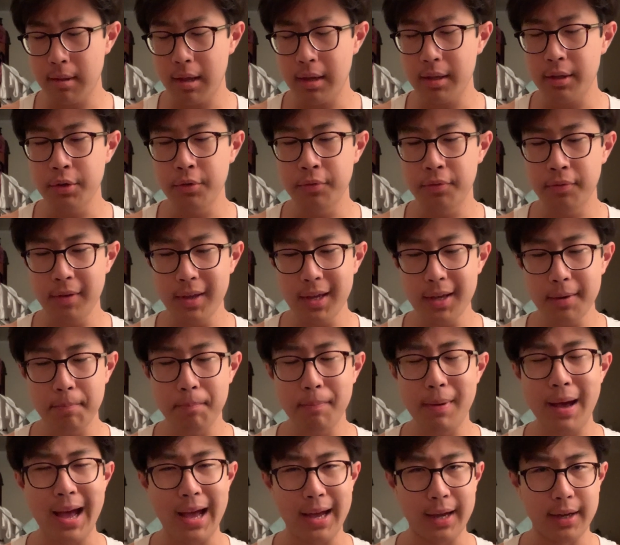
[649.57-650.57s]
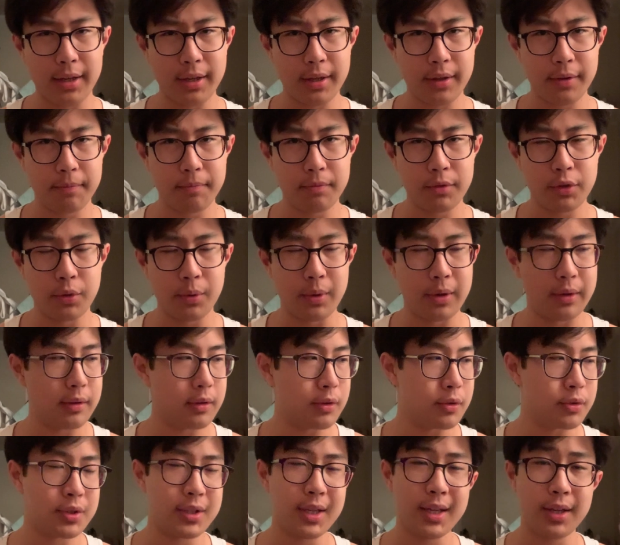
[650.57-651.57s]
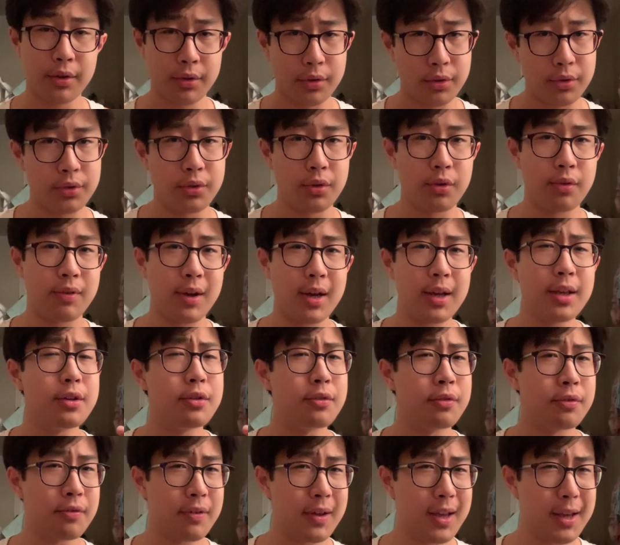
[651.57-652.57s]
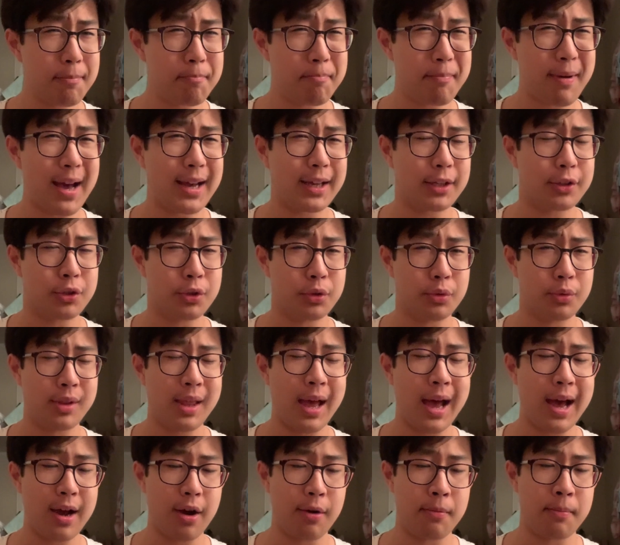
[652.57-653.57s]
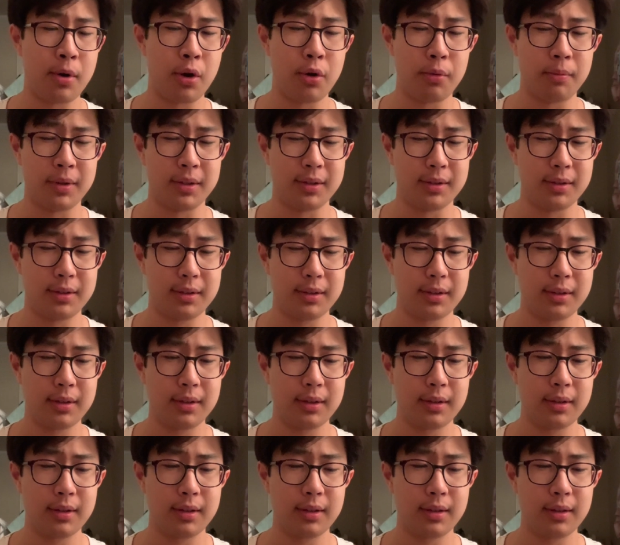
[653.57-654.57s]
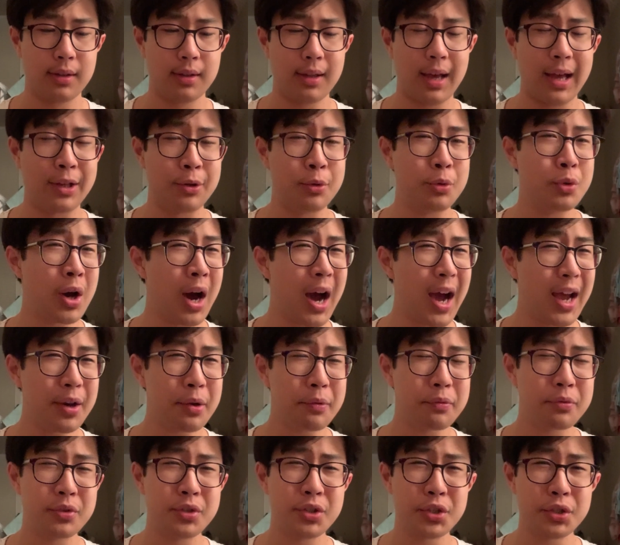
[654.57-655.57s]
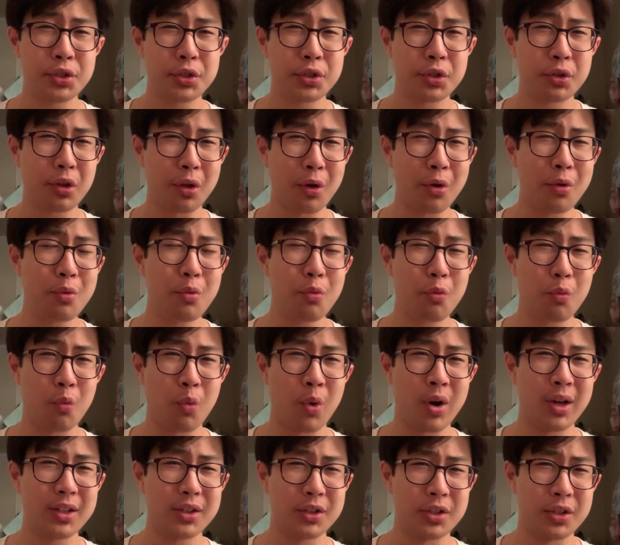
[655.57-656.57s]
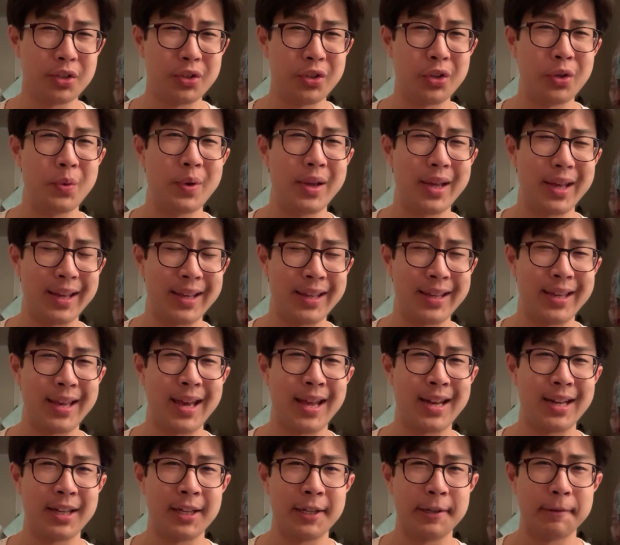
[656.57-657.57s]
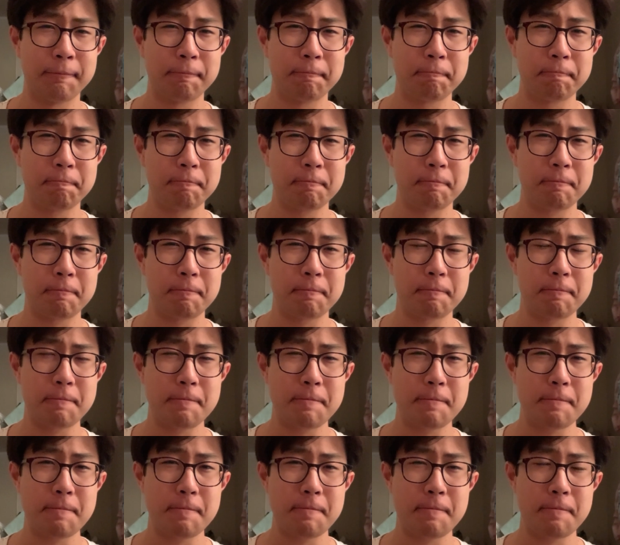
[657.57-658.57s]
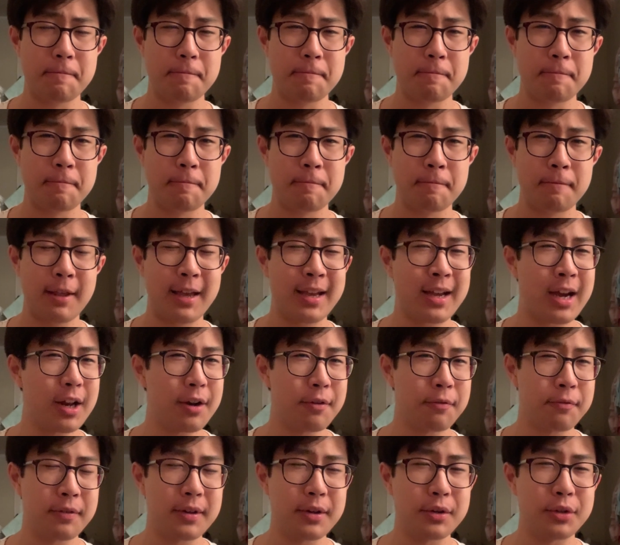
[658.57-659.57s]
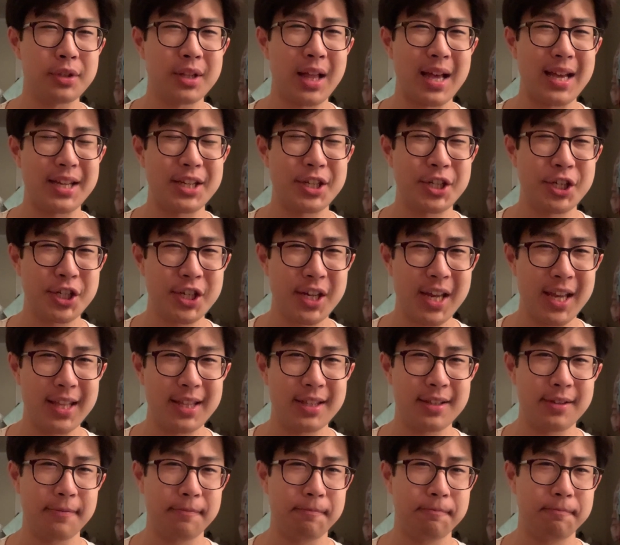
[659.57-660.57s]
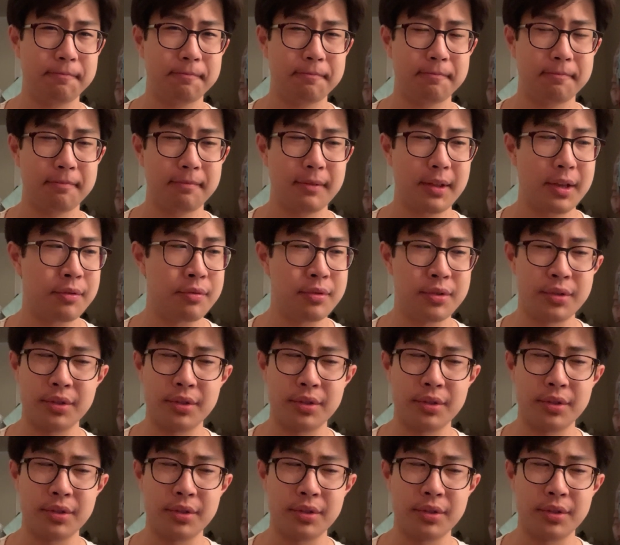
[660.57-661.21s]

You think back to it. You're sitting on your sofa. You think back to that moment. And you kind of just don't want to do it again. It kind of feels like shit. If you